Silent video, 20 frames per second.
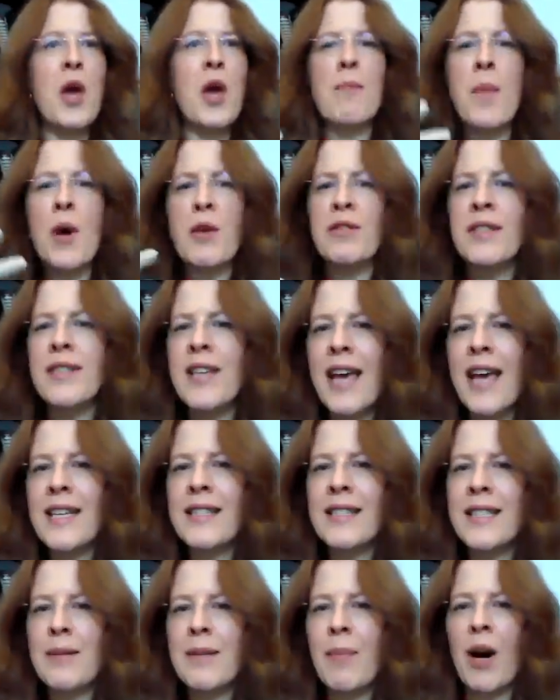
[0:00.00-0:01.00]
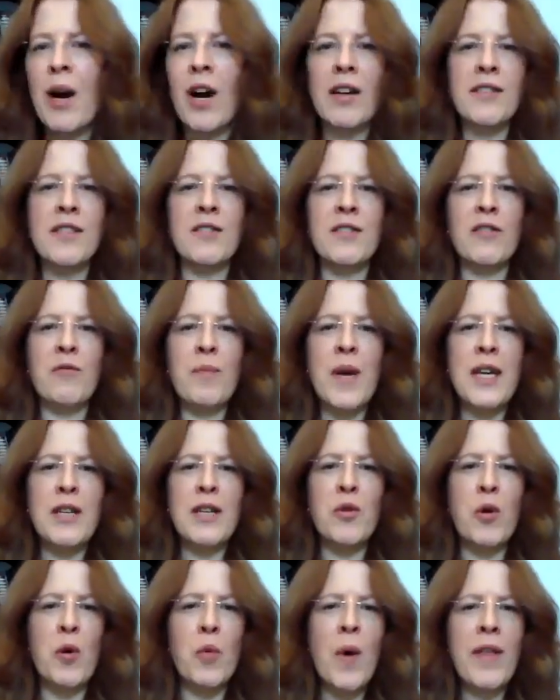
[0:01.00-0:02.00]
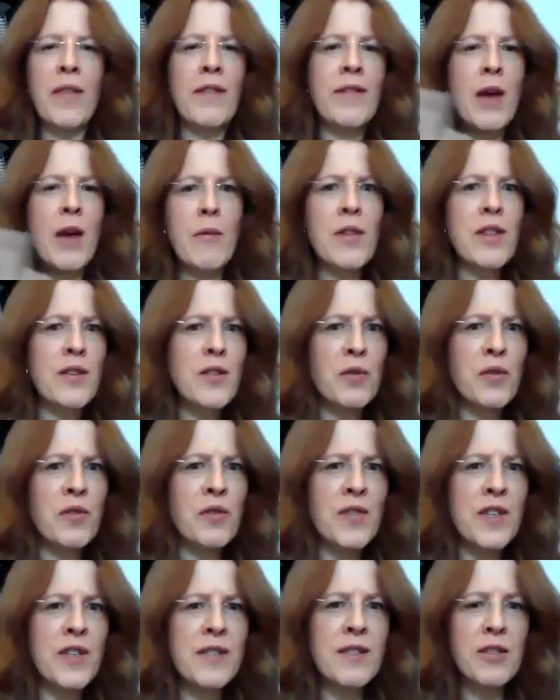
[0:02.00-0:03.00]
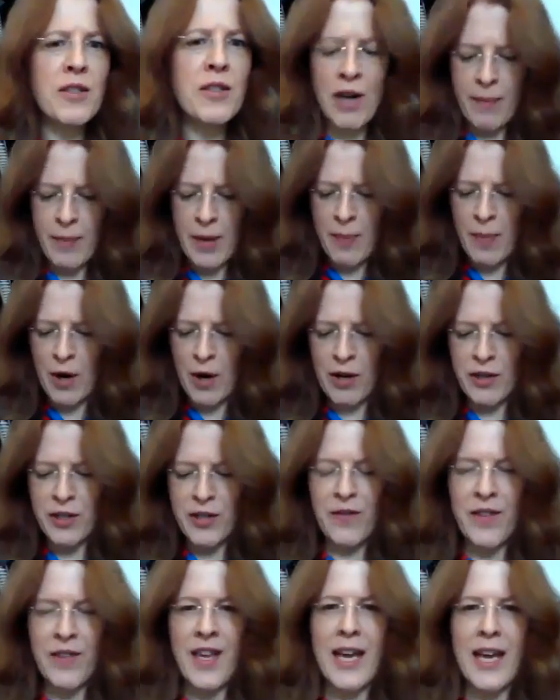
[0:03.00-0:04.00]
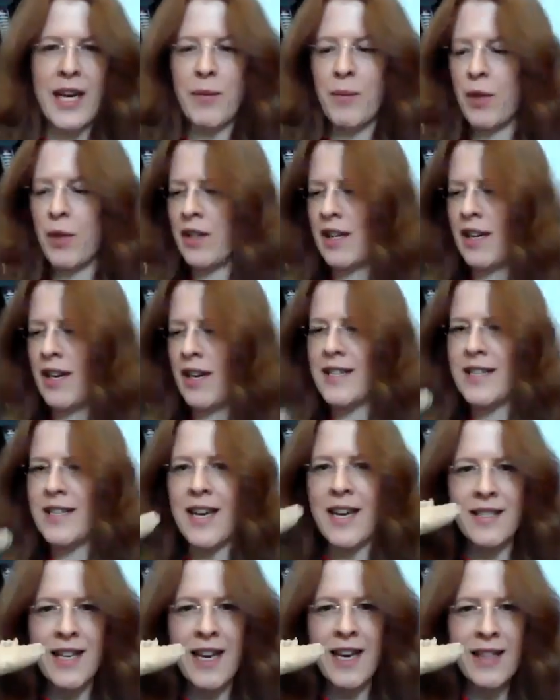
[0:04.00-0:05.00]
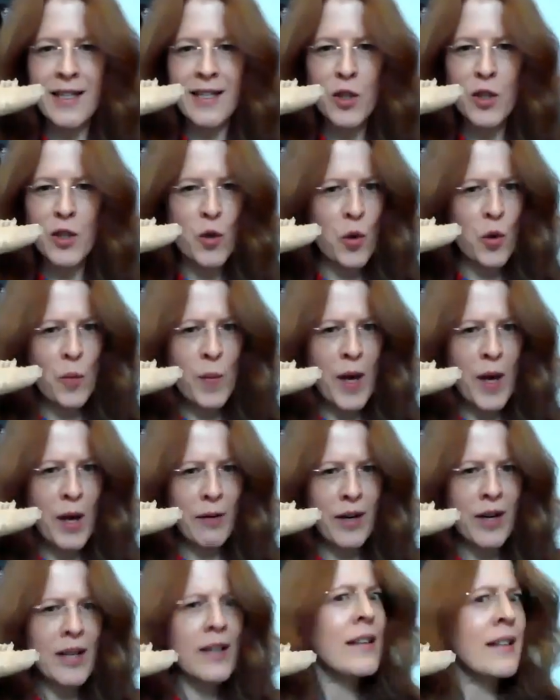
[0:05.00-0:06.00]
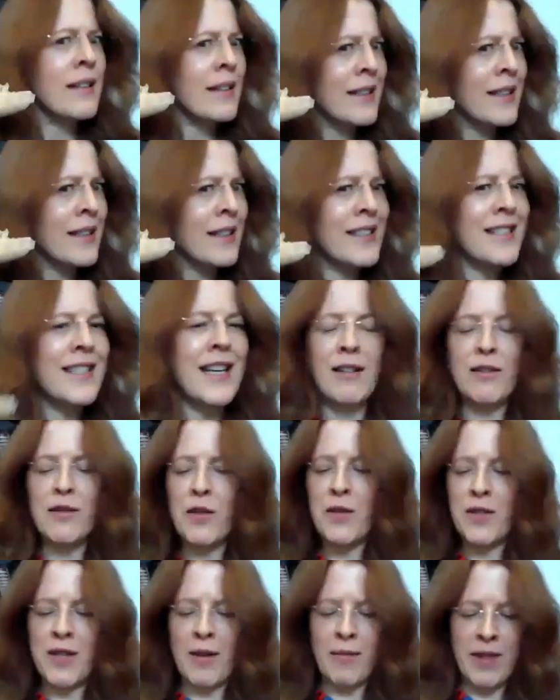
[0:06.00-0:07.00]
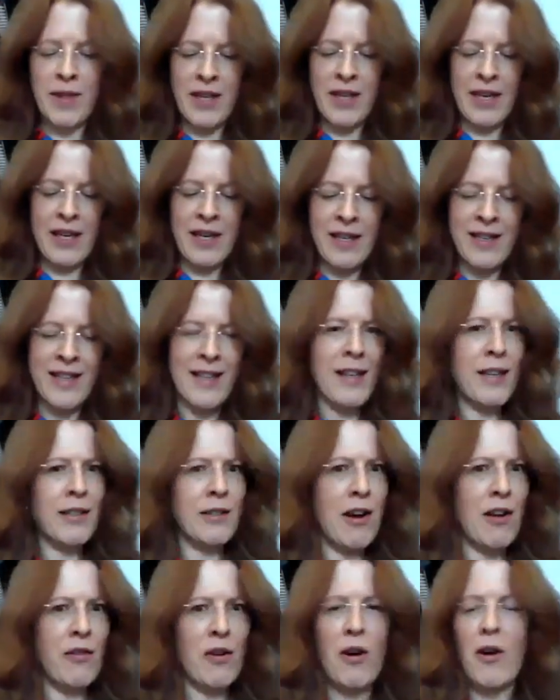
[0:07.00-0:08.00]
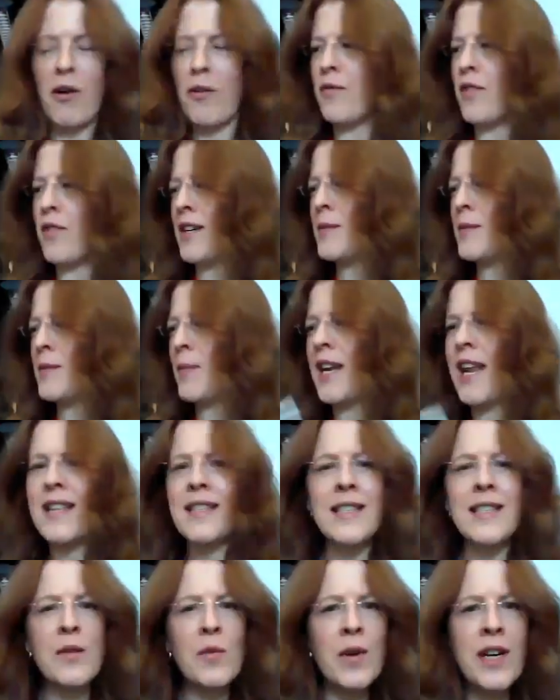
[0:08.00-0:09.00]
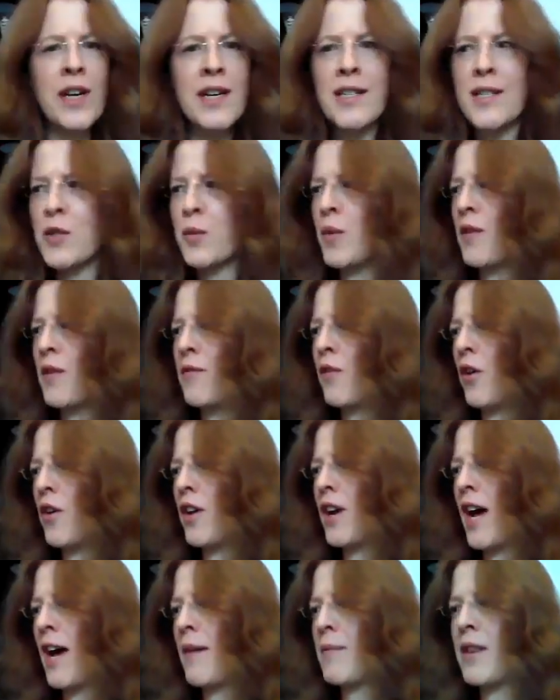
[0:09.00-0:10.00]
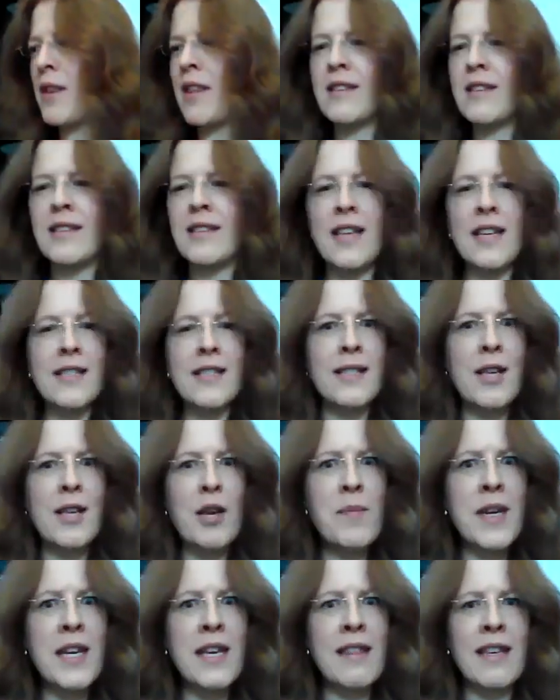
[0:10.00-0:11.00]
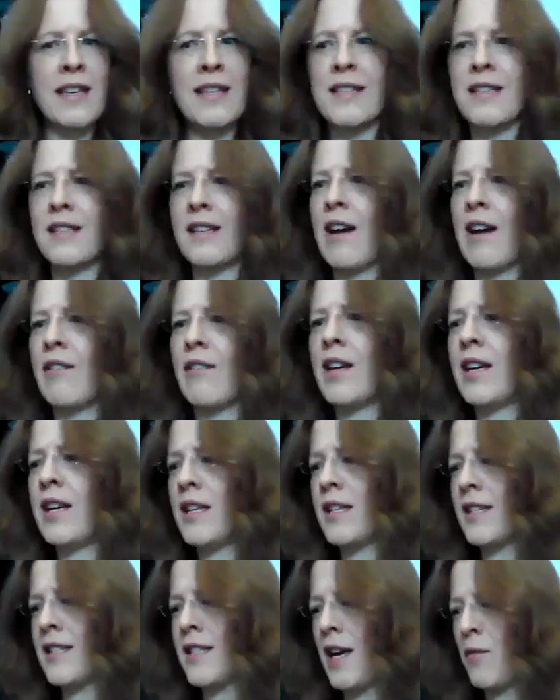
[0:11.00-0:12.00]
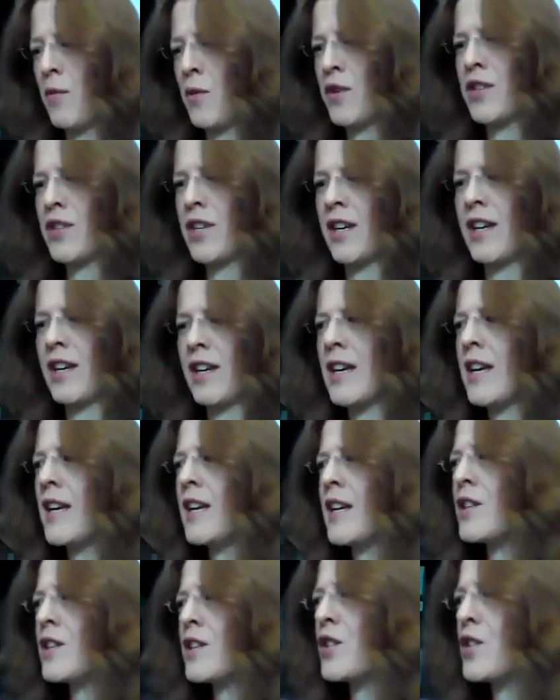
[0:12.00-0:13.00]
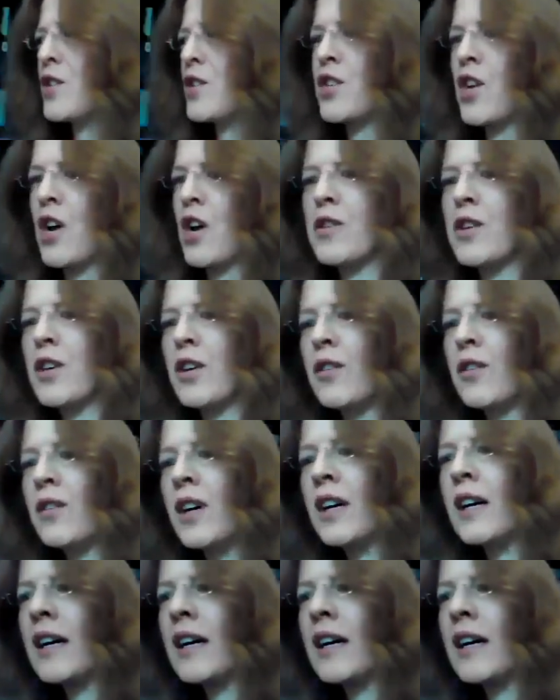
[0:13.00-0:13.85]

most tasty parts of meat, or whether they were the sort of the scrappy part of the animal. And I dare say this jawbone tells you something rather obvious. But let's see what else we've got. I mean, there's so many things around here that I want to show you.